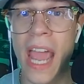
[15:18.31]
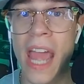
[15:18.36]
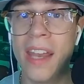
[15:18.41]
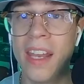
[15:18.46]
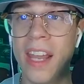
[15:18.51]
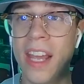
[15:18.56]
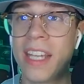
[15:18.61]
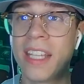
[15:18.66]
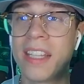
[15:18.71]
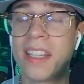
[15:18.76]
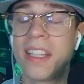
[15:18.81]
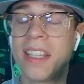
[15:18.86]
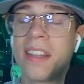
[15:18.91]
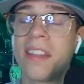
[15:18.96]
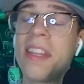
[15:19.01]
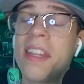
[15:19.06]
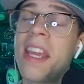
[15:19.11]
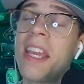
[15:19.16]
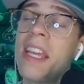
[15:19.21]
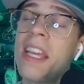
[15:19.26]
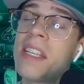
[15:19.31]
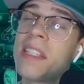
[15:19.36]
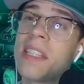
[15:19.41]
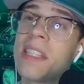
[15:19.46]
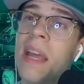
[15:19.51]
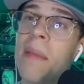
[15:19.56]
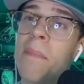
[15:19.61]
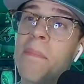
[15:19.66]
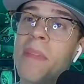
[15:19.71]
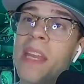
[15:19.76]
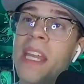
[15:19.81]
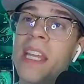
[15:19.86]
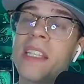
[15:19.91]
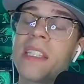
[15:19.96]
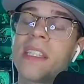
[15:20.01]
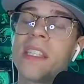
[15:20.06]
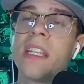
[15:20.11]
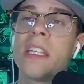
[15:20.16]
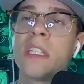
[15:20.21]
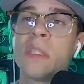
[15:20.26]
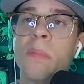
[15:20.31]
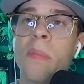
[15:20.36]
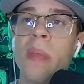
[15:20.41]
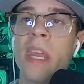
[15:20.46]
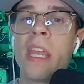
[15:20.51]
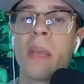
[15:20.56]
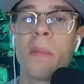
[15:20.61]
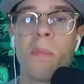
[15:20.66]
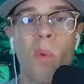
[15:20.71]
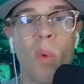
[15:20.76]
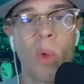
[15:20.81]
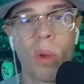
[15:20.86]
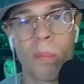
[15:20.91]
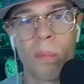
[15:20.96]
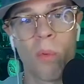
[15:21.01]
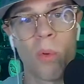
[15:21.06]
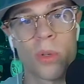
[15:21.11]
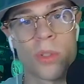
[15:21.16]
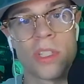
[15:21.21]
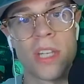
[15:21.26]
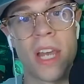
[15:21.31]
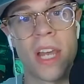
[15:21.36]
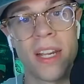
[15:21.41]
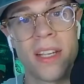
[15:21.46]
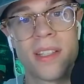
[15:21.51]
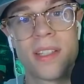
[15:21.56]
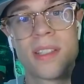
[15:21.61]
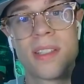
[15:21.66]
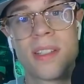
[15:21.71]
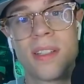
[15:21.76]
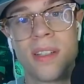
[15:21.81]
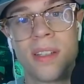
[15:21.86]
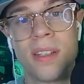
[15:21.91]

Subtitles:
And the thing is that makes this make more and more sense.